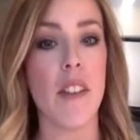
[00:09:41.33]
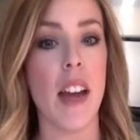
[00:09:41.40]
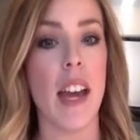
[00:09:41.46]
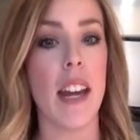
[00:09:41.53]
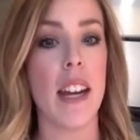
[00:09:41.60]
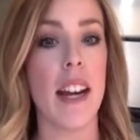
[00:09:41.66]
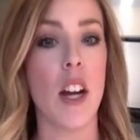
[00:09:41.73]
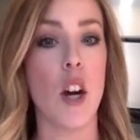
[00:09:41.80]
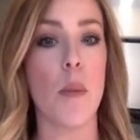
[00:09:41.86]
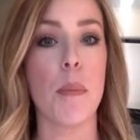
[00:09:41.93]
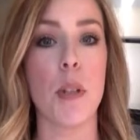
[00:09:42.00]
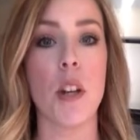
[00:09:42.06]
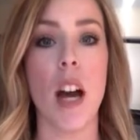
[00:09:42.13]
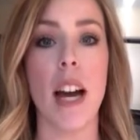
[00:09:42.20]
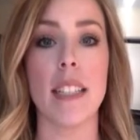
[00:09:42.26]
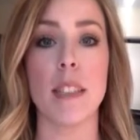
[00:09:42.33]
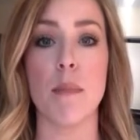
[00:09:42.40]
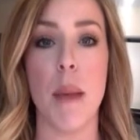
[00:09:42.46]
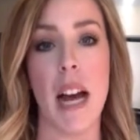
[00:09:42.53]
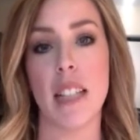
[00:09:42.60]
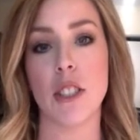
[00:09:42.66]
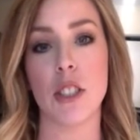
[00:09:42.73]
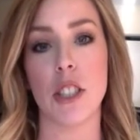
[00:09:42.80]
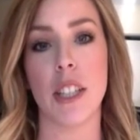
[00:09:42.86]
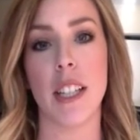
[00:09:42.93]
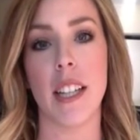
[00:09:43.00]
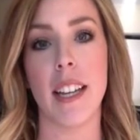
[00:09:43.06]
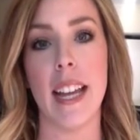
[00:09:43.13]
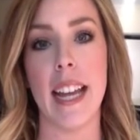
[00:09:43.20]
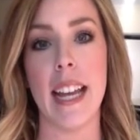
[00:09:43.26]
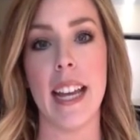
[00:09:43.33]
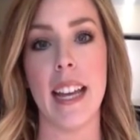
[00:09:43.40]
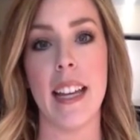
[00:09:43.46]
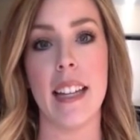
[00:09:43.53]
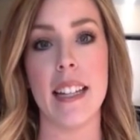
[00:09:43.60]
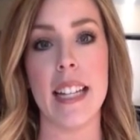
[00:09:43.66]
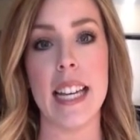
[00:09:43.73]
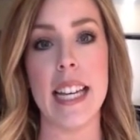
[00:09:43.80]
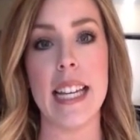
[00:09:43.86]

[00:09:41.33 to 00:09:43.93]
and I hope you guys mastered it and